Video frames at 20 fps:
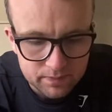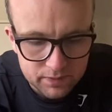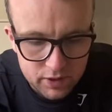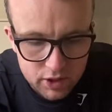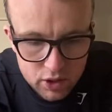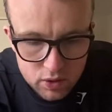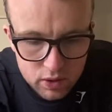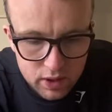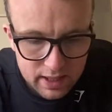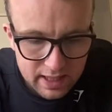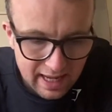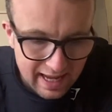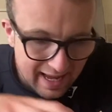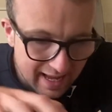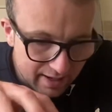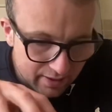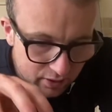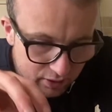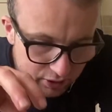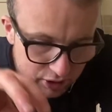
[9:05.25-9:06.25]
You can
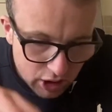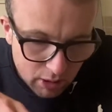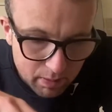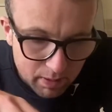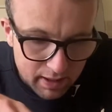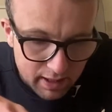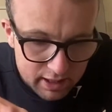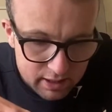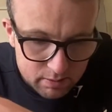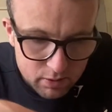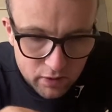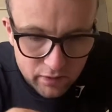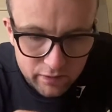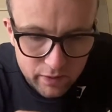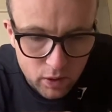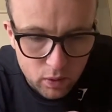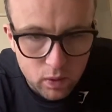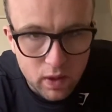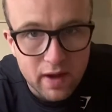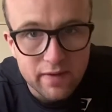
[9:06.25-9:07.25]
add on top of that smoothie
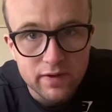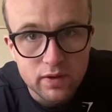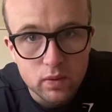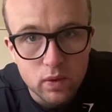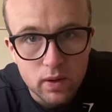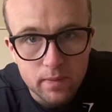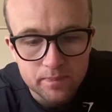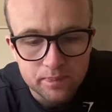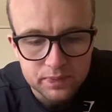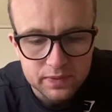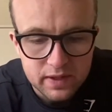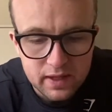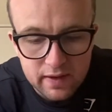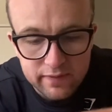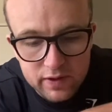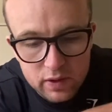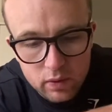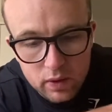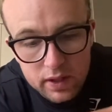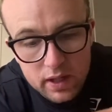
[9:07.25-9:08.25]
bowl whatever you want.
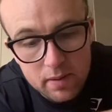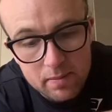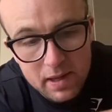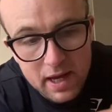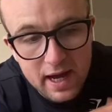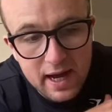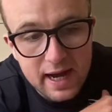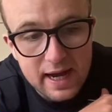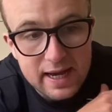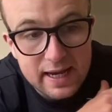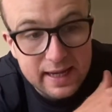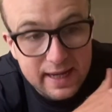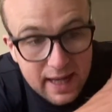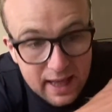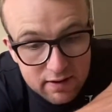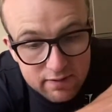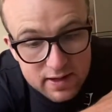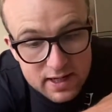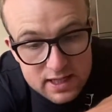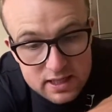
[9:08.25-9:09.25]
If you want a bit higher
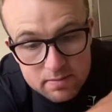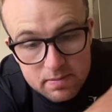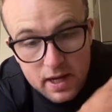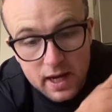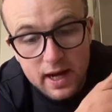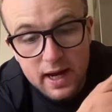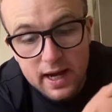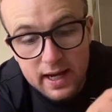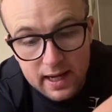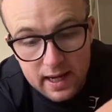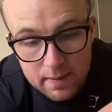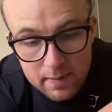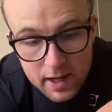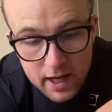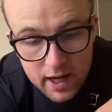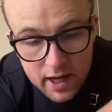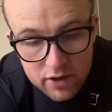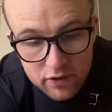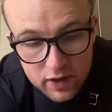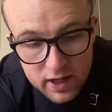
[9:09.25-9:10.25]
calories, a bit higher
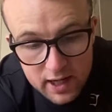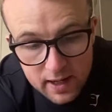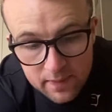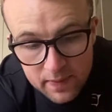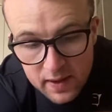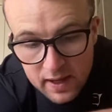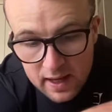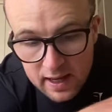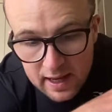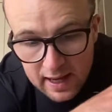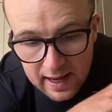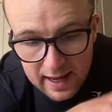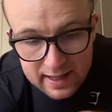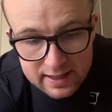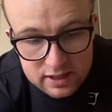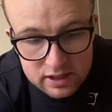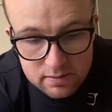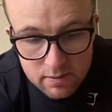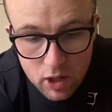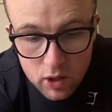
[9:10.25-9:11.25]
carbohydrate,
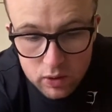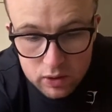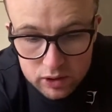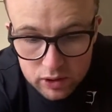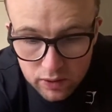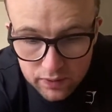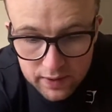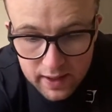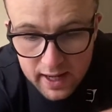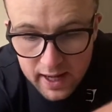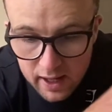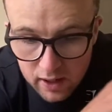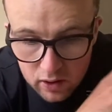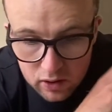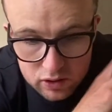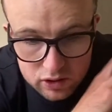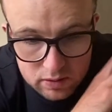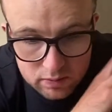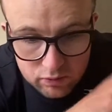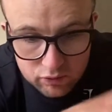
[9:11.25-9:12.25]
add some oats on there
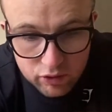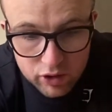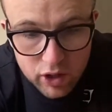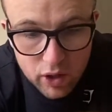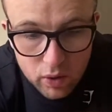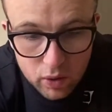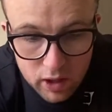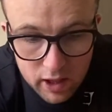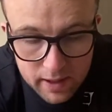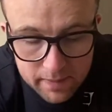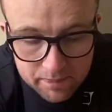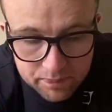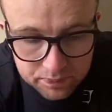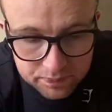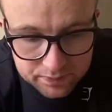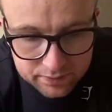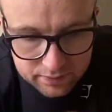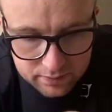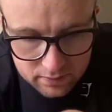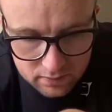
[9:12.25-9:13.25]
or some granola,
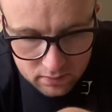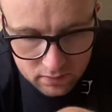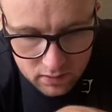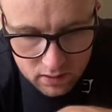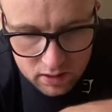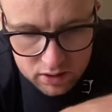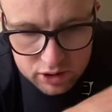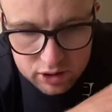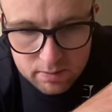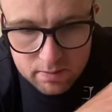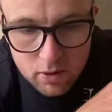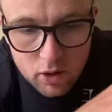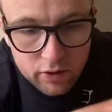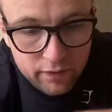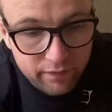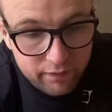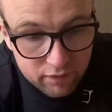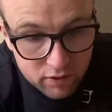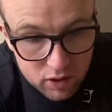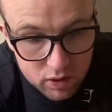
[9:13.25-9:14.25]
some more
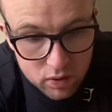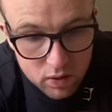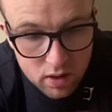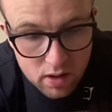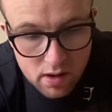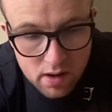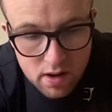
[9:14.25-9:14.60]
fruit.